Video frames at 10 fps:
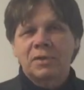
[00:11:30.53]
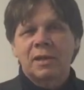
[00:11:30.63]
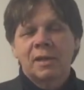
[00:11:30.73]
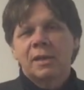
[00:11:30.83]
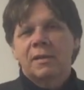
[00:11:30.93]

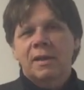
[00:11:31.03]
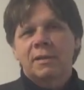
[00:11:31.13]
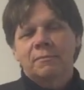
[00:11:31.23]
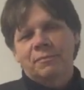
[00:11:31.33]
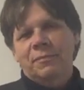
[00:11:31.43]
Now,
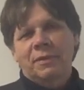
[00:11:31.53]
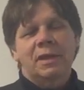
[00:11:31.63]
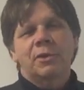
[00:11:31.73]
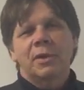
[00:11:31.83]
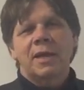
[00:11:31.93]
that
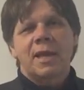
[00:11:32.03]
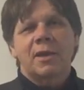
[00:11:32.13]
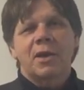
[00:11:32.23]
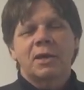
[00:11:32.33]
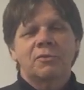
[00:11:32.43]
literally
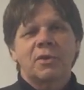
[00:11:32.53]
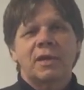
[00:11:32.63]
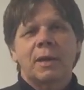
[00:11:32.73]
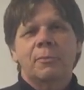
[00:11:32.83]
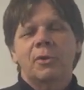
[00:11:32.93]
ain't God
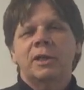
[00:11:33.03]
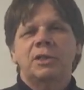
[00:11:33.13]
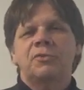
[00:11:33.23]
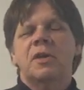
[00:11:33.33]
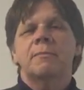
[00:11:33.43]
saying, I'm going to let
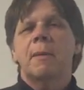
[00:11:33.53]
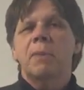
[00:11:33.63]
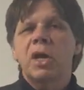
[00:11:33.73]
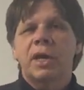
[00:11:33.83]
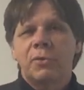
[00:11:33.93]
you see my
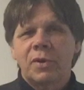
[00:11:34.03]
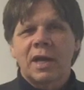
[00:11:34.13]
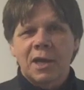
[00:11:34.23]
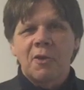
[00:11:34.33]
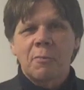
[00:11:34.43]
butt when
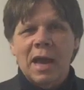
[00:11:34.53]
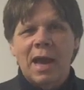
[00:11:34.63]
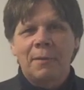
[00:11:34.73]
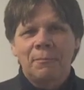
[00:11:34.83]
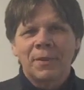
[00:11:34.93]
I go by.